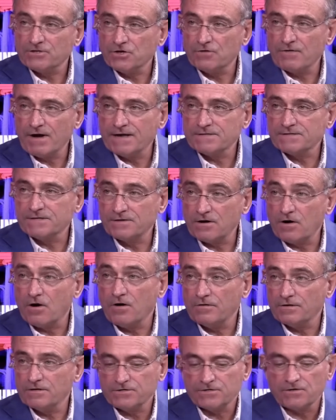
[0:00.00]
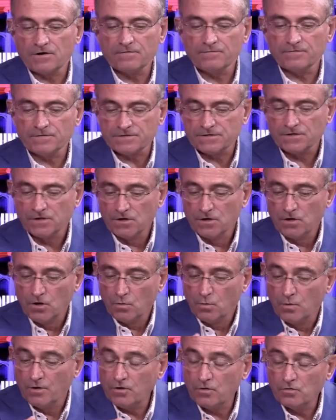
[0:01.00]
going through a digital ID program,
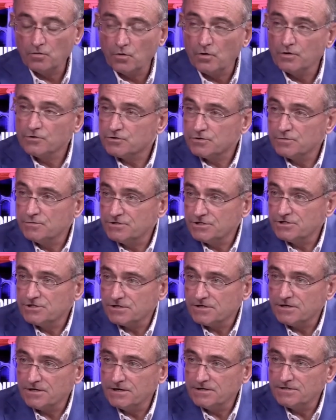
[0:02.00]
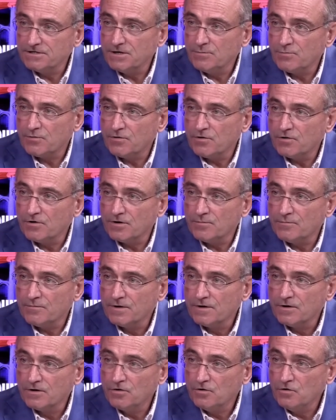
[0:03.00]
you're being brought into the
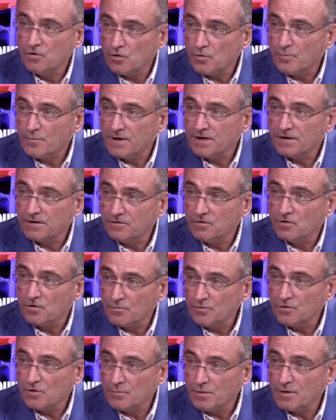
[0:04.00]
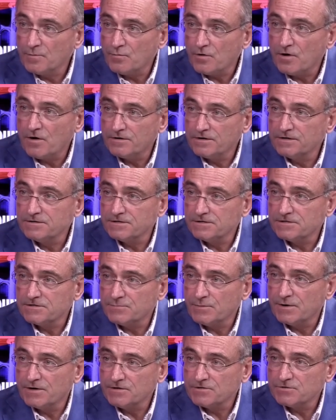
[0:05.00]
spider's web, into the digital gulag, into the
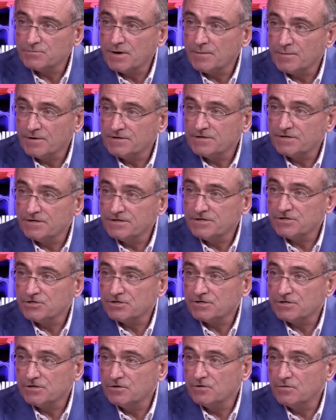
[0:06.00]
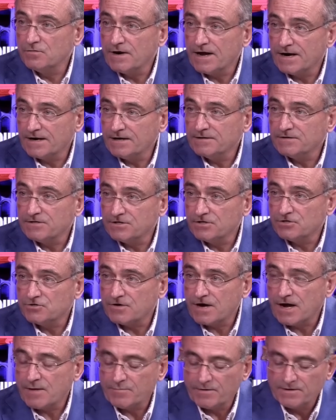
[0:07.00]
trap. And that's why
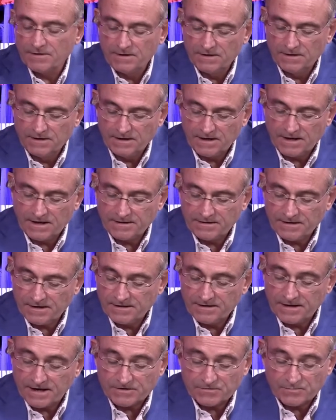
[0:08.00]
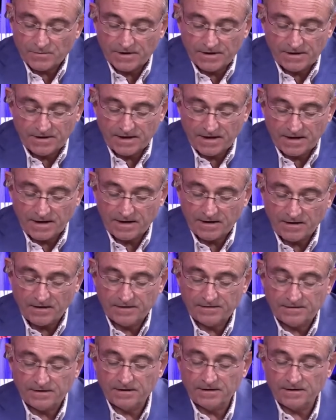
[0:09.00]
I think it's going to be fascinating to watch what's
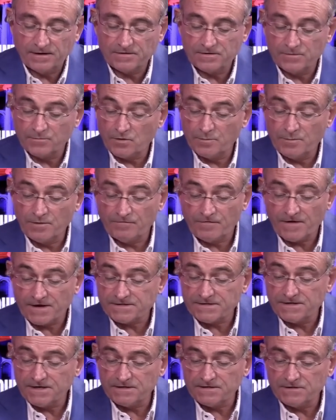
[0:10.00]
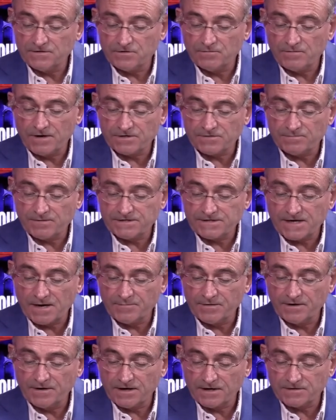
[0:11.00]
happening next door over the next number of
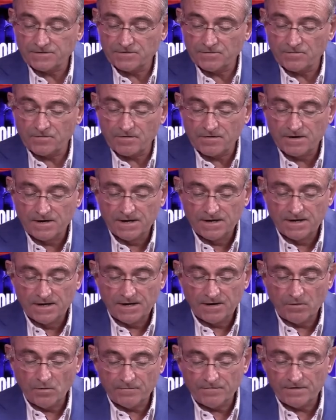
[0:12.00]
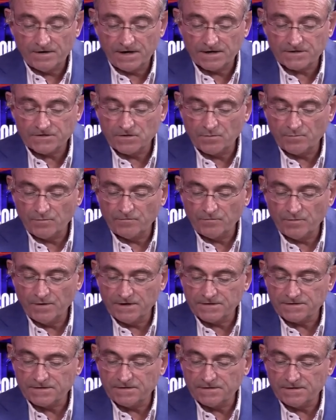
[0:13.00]
weeks in the response from the
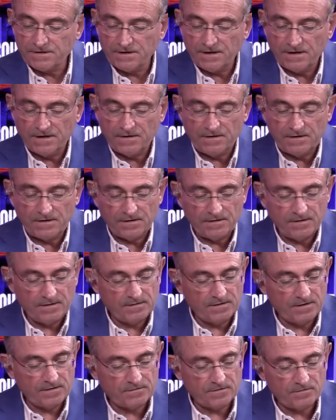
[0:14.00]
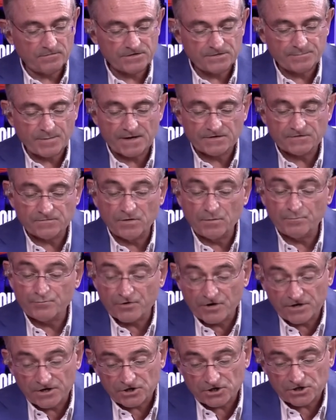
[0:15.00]
British. They're slow to anger,
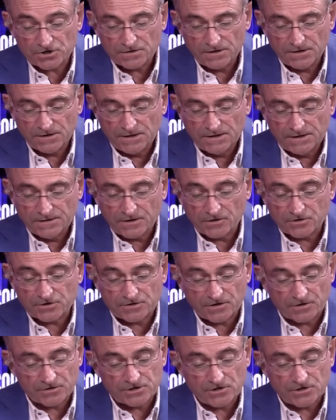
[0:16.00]
but when they get going,